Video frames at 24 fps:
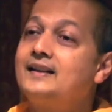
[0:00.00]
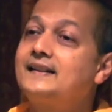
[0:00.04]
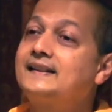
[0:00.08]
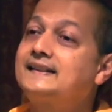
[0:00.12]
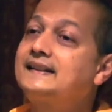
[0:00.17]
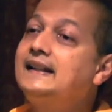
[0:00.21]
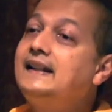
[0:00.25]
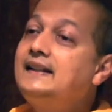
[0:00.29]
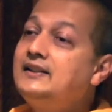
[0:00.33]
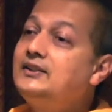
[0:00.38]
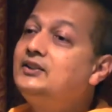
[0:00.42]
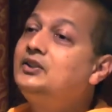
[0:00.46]

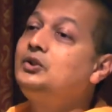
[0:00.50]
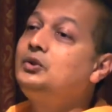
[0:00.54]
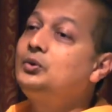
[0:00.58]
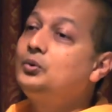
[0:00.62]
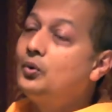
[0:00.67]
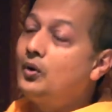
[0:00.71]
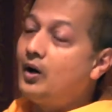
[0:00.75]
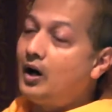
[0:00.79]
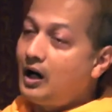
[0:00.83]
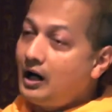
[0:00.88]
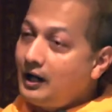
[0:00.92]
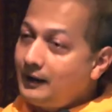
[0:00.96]
Since
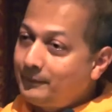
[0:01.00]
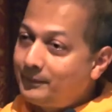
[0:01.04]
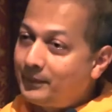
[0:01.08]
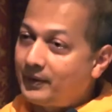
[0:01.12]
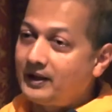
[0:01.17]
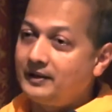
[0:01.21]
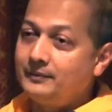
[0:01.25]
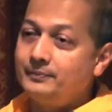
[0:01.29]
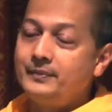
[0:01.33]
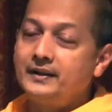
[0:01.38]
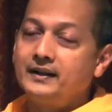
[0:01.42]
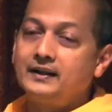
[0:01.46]
you are
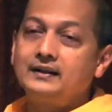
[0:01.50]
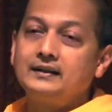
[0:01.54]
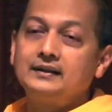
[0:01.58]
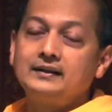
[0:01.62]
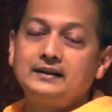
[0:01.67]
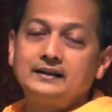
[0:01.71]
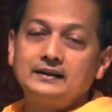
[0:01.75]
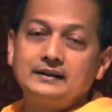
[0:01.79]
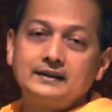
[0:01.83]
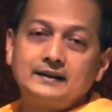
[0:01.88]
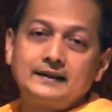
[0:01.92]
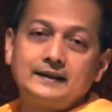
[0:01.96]
Brahman,
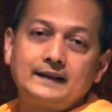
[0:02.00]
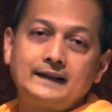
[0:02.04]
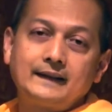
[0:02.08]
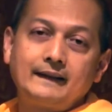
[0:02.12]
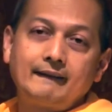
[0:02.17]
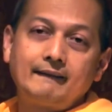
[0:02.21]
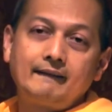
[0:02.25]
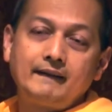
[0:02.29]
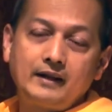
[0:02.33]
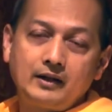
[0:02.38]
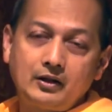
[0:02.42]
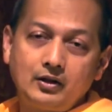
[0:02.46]

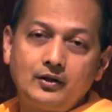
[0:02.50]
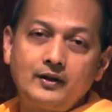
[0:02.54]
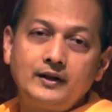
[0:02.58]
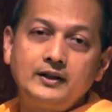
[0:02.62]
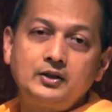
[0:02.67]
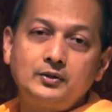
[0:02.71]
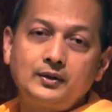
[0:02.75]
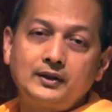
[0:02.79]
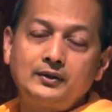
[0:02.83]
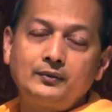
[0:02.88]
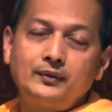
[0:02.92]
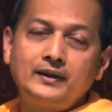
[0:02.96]

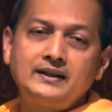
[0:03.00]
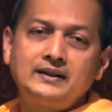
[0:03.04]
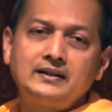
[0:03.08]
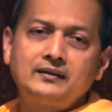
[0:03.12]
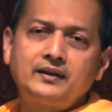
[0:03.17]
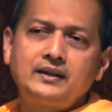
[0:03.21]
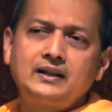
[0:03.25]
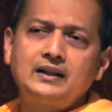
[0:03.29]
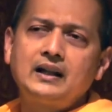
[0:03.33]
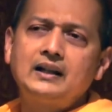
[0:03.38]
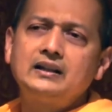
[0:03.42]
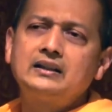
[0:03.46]
according to Advaita
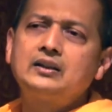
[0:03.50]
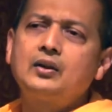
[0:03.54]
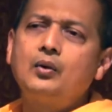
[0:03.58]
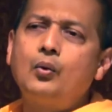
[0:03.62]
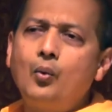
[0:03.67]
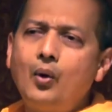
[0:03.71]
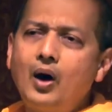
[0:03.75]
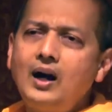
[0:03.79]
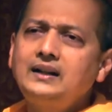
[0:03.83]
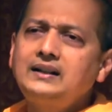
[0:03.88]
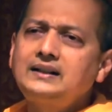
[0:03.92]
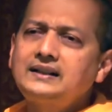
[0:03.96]
Vedanta,
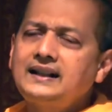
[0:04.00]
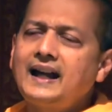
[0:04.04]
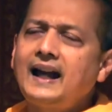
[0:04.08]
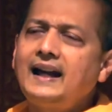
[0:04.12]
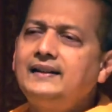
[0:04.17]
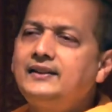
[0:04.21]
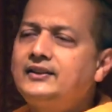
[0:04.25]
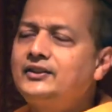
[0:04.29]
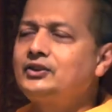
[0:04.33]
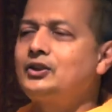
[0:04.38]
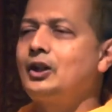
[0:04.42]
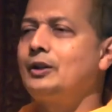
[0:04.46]
what
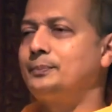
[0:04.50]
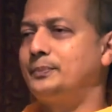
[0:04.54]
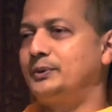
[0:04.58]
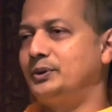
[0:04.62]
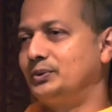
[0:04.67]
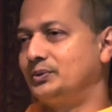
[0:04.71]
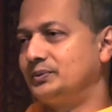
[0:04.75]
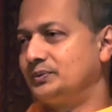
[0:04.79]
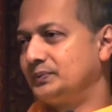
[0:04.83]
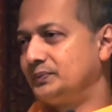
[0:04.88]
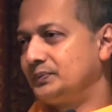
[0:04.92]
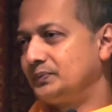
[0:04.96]
can stop
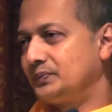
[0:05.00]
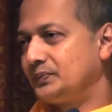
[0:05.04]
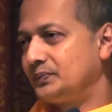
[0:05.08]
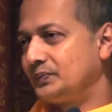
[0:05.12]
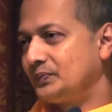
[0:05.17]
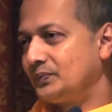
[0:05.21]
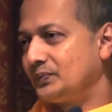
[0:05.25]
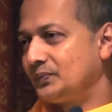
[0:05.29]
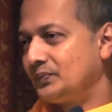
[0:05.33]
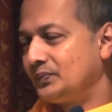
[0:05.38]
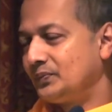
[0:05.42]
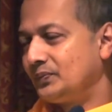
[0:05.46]
you?
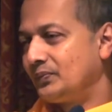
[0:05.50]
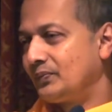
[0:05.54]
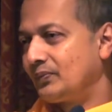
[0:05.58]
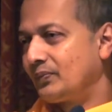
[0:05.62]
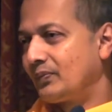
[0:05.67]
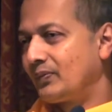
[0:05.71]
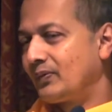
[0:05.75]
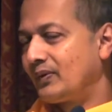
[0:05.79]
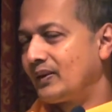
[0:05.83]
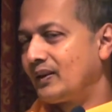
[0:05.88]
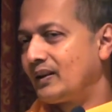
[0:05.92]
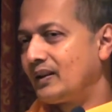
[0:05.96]

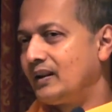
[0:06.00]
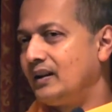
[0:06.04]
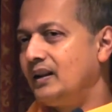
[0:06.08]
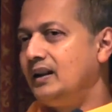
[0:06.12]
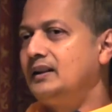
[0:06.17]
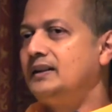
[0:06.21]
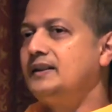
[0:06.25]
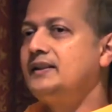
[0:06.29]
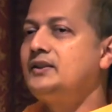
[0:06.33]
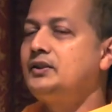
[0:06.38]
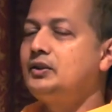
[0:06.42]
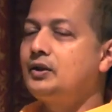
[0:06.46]

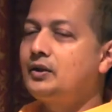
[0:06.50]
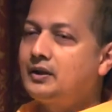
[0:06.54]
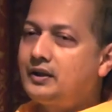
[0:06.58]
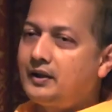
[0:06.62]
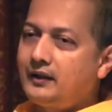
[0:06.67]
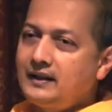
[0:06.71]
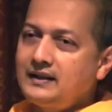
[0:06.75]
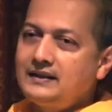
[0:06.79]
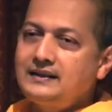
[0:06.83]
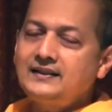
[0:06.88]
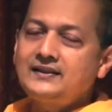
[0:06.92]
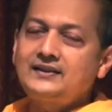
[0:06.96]
It is your
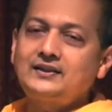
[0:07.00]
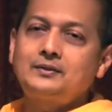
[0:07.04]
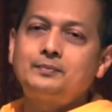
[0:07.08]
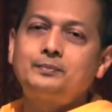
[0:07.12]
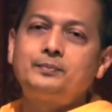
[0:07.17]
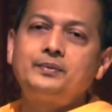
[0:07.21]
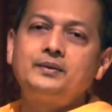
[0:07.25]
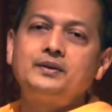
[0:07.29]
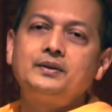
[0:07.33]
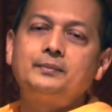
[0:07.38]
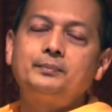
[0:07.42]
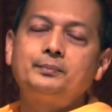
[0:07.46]
greatest
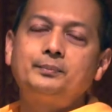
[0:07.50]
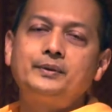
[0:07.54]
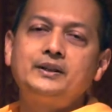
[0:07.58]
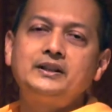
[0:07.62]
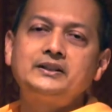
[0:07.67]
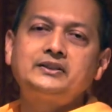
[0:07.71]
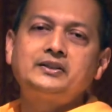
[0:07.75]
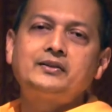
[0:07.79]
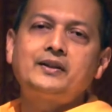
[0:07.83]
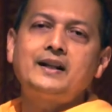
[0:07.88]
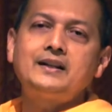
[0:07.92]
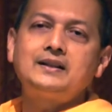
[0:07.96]

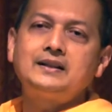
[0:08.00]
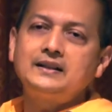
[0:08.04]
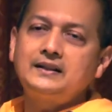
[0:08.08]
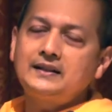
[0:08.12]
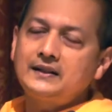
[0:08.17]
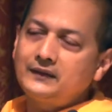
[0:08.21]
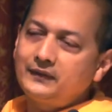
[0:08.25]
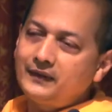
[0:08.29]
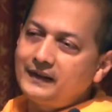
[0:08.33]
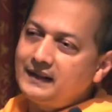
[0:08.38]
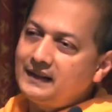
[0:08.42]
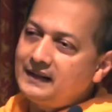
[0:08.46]
birthright. It
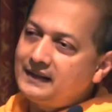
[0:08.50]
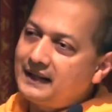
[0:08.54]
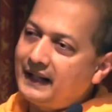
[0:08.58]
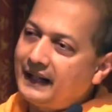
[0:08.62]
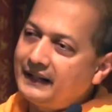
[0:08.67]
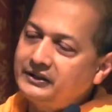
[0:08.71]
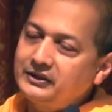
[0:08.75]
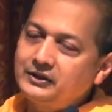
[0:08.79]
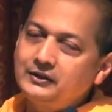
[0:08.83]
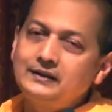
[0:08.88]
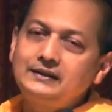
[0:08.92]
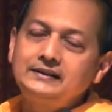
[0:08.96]
is very
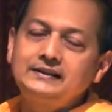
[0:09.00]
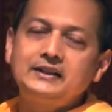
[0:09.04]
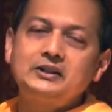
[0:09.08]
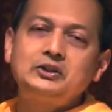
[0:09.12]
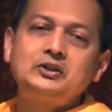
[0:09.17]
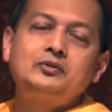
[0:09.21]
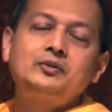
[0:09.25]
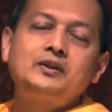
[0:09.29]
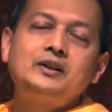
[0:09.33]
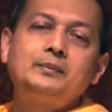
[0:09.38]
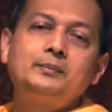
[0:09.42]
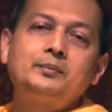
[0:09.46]
natural that
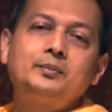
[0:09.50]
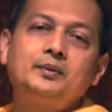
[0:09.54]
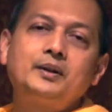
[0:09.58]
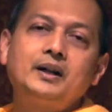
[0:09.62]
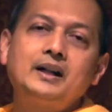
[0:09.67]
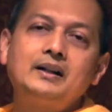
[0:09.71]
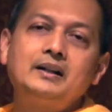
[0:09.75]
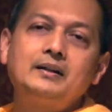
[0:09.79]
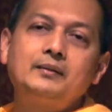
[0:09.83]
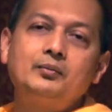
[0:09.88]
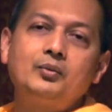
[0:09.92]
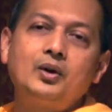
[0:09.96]
you will,
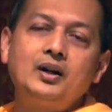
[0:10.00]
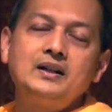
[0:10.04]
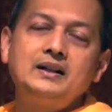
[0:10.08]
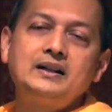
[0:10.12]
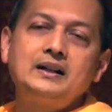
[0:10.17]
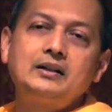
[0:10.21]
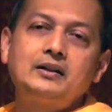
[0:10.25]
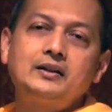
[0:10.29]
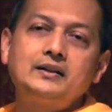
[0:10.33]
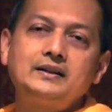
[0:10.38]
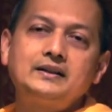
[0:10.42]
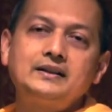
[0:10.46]
uh, one
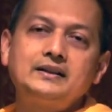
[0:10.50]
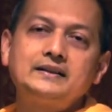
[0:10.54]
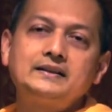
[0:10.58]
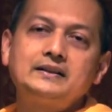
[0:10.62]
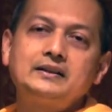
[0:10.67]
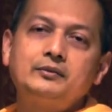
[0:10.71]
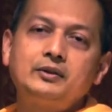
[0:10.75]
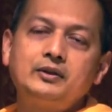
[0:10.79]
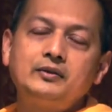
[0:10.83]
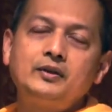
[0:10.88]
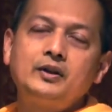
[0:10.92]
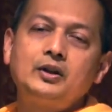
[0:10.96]
day or the
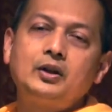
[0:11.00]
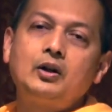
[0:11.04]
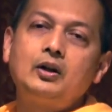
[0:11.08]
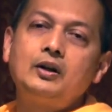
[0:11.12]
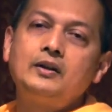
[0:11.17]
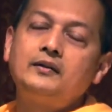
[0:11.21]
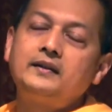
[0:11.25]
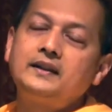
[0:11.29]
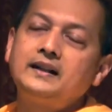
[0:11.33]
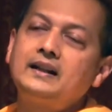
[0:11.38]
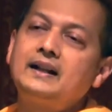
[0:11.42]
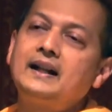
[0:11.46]
other, we will
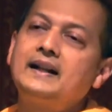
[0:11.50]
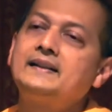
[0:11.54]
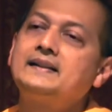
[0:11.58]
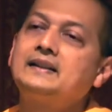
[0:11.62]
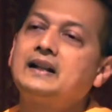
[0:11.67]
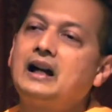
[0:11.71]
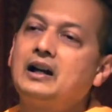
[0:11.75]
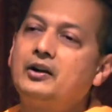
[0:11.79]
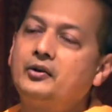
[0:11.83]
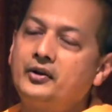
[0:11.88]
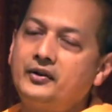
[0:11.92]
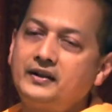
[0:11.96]
all realize
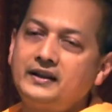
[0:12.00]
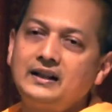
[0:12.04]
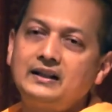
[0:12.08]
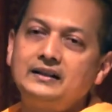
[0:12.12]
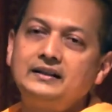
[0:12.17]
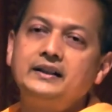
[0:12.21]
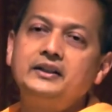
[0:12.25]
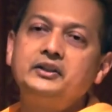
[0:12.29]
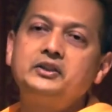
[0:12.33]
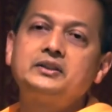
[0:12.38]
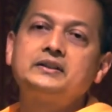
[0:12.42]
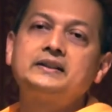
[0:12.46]
our real
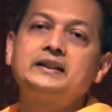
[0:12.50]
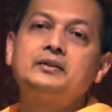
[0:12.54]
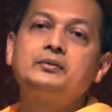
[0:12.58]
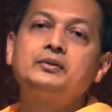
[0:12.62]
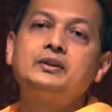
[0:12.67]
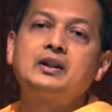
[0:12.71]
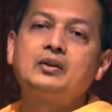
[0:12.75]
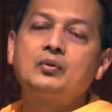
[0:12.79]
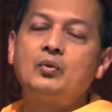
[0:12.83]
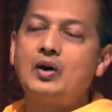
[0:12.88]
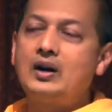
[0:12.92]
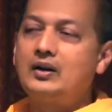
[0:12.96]
nature that
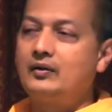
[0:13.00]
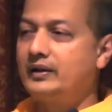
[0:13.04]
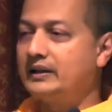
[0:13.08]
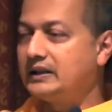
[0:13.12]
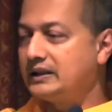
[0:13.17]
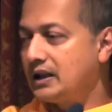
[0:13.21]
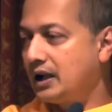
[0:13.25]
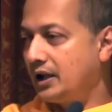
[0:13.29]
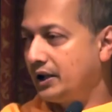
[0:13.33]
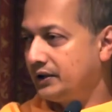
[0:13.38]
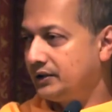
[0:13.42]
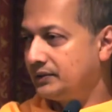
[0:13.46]
we are one
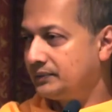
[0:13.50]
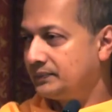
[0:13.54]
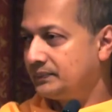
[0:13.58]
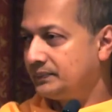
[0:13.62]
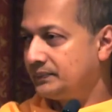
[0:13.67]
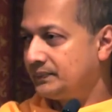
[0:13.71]
with God